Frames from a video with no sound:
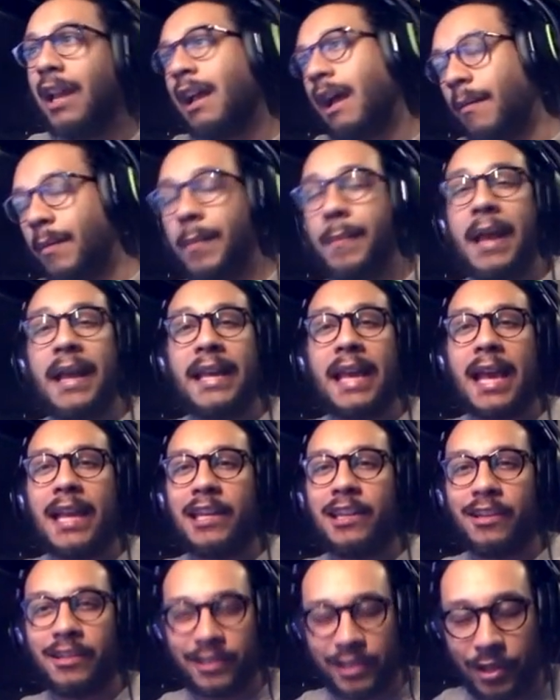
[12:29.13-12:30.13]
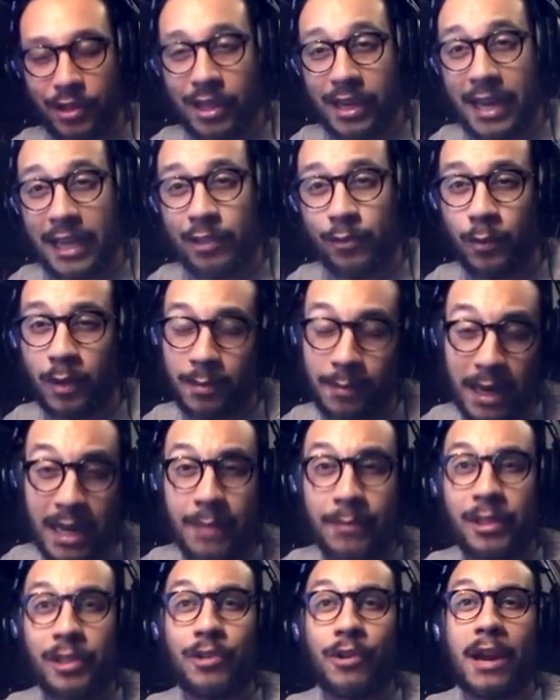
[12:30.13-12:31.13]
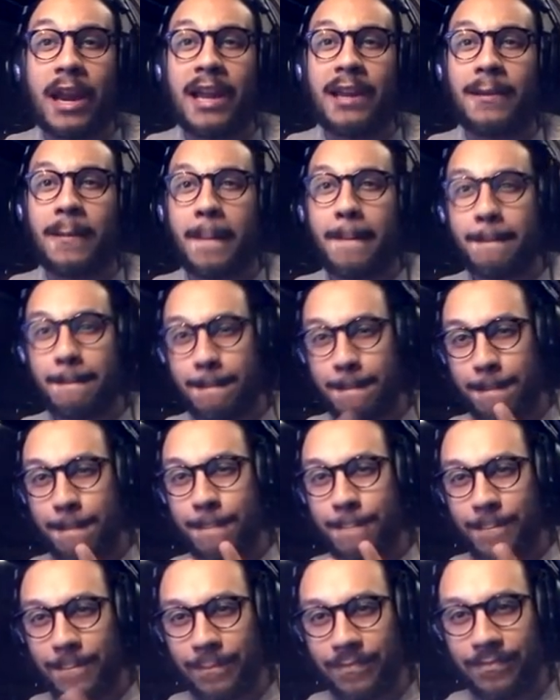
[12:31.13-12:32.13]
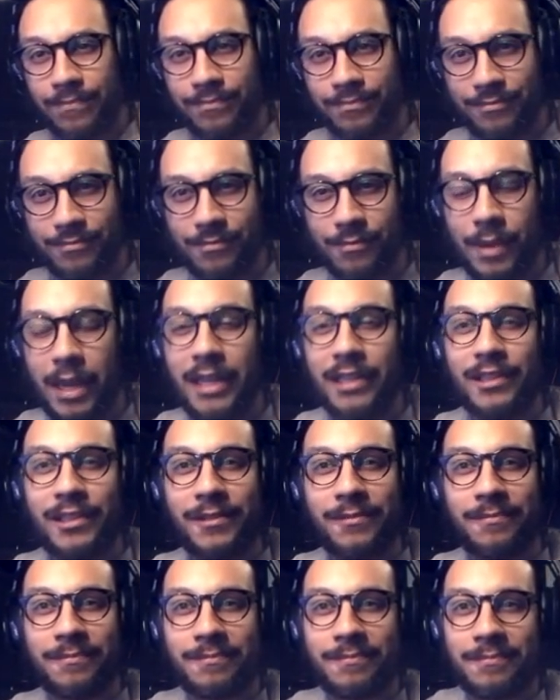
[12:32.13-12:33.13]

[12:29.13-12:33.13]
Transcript: I'm back out of here. Till the next one. My name is Gray. Peace.